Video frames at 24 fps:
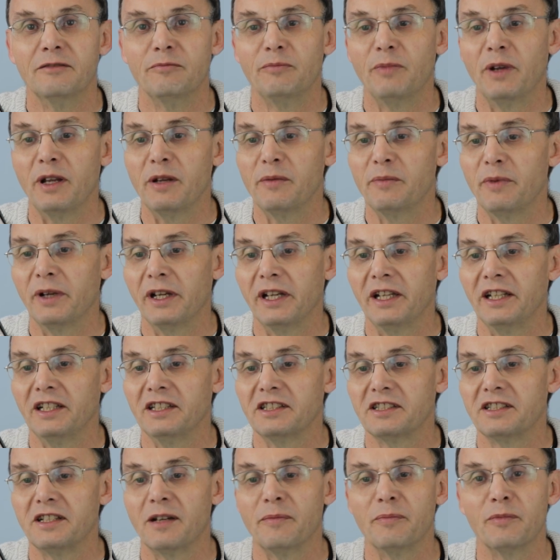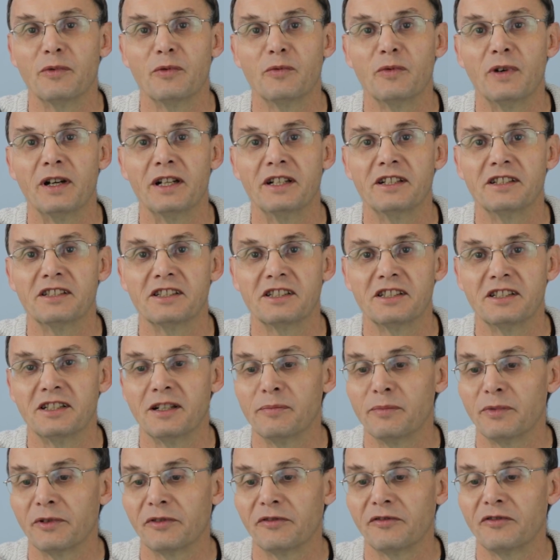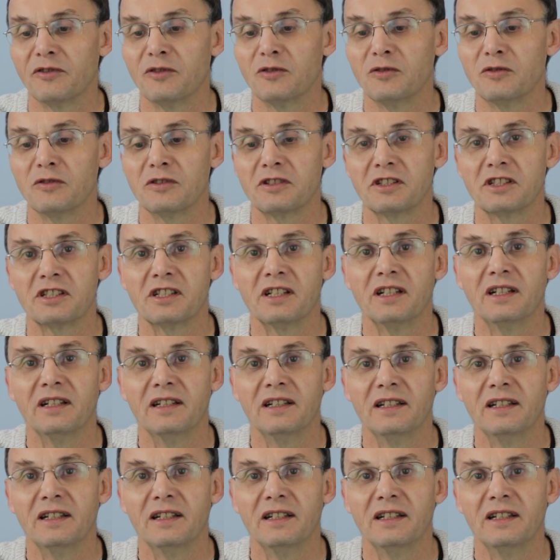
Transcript: BBs, number 1s and number 4s,